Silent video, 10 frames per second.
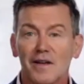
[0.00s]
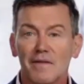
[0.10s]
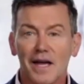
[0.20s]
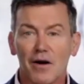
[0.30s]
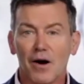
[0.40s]

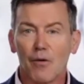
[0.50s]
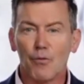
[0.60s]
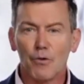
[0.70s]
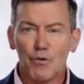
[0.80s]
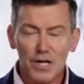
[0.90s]
that
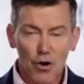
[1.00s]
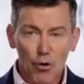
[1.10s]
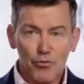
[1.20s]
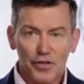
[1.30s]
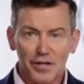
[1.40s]
when we know
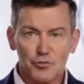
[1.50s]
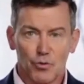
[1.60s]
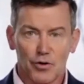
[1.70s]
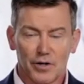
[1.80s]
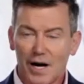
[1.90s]
things
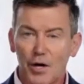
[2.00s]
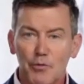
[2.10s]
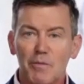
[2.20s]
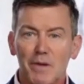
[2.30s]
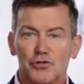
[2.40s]
work, how do we
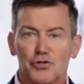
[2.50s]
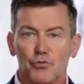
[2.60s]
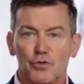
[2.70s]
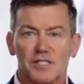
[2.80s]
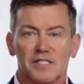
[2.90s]
make sure we
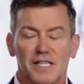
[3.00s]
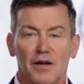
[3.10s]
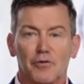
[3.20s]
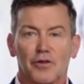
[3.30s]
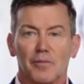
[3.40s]

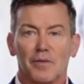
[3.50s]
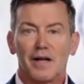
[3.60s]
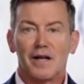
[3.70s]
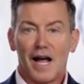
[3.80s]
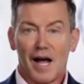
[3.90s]
scale them
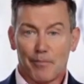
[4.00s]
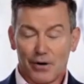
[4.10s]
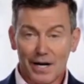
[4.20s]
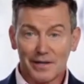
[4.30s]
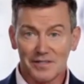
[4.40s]
at
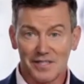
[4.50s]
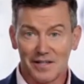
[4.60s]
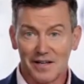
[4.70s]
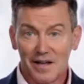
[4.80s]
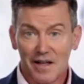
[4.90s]
practice? And
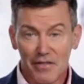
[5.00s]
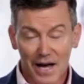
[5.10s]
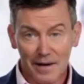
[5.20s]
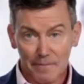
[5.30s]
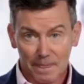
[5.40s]
that